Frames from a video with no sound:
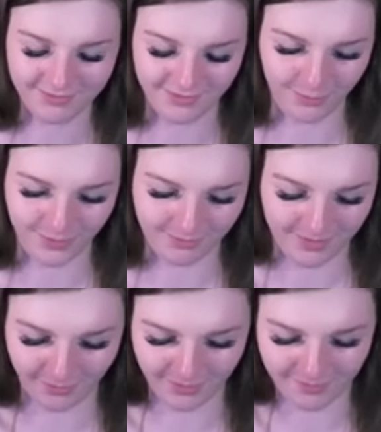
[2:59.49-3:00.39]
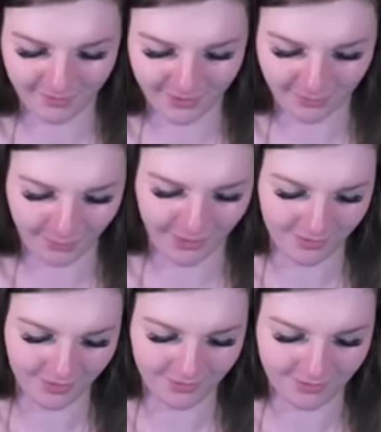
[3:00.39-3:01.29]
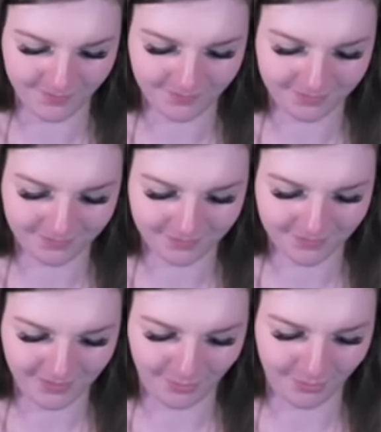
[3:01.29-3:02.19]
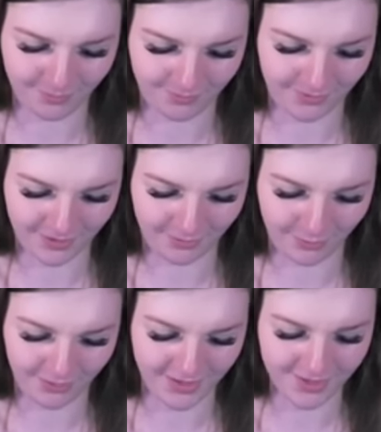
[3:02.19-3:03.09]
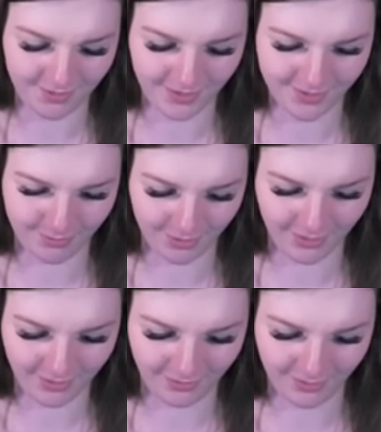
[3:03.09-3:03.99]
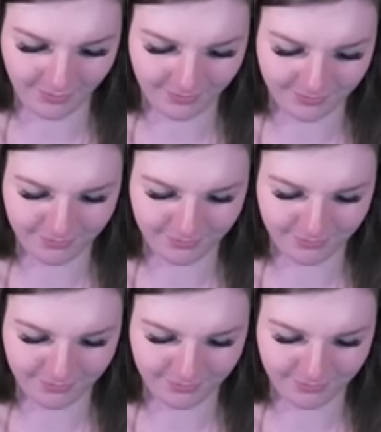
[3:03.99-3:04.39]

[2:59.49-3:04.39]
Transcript: That'd be that'd be yeah, yeah, yeah. That'd be, that'd be weird. That'd be yeah. fucking weird. And that's a that's a buddy, dude. I'm.